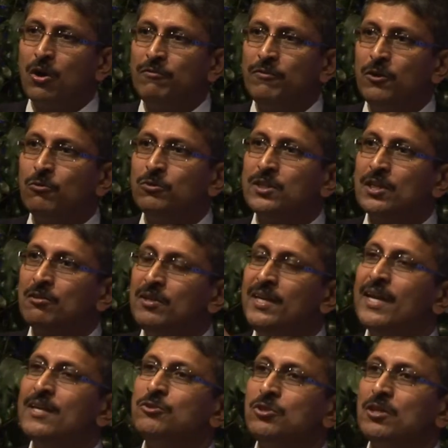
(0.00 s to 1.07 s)
if you use a
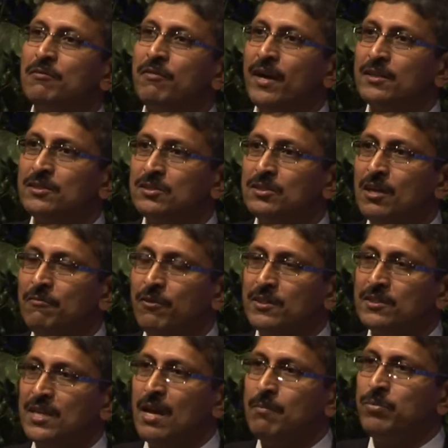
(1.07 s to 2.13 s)
re-entry device, for
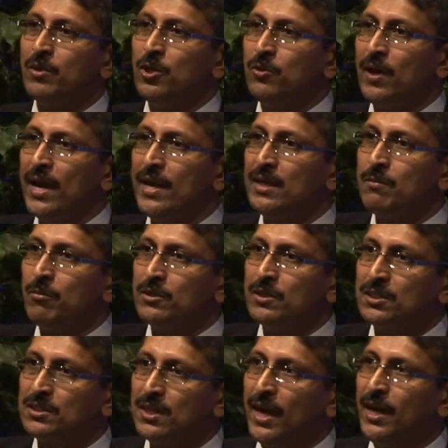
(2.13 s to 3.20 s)
example, you end up on the
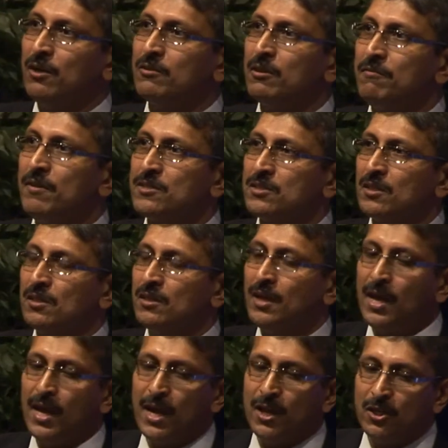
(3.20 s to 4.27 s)
side of the vessel
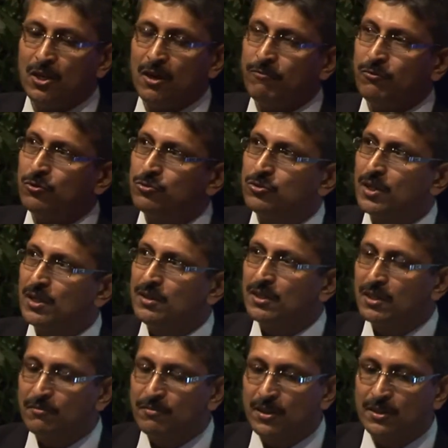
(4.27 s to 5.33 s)
and you have to
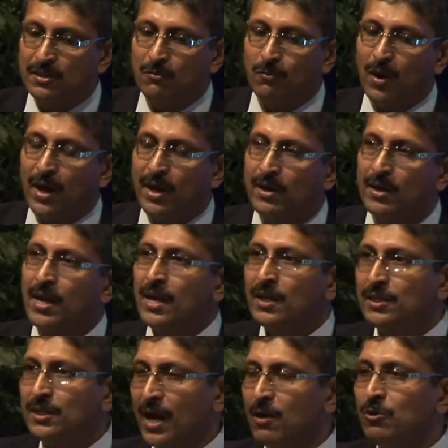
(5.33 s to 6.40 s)
deliver the wire
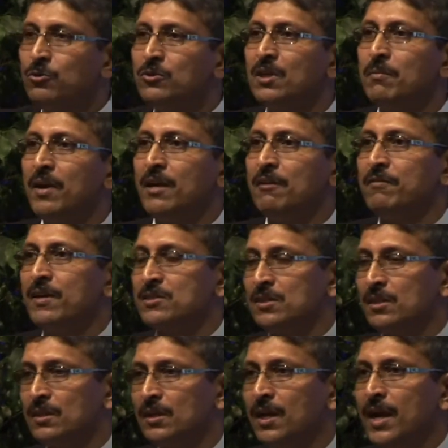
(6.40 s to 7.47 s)
down to the main
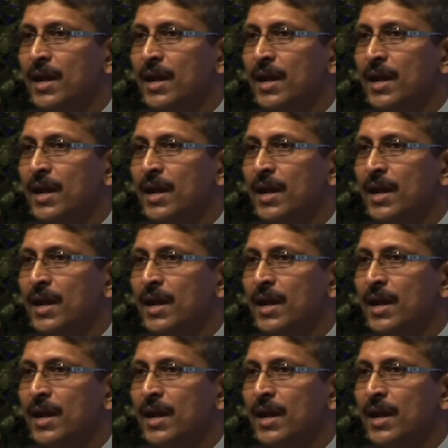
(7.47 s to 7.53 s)
vessel,